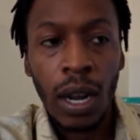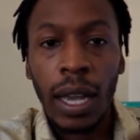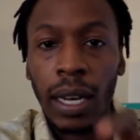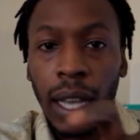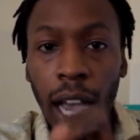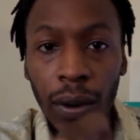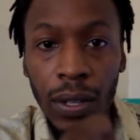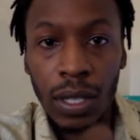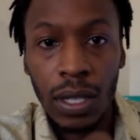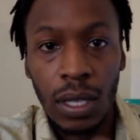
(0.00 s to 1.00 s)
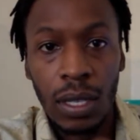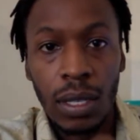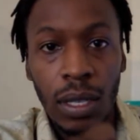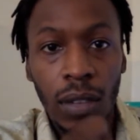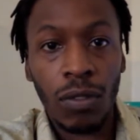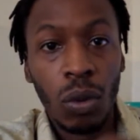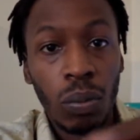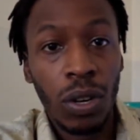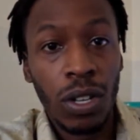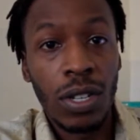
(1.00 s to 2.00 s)
and currencies give you
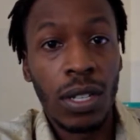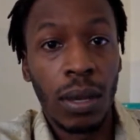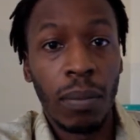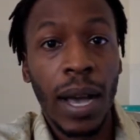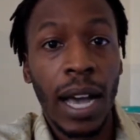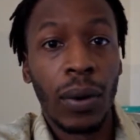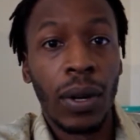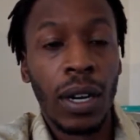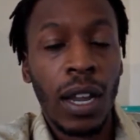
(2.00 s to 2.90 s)
purchasing power,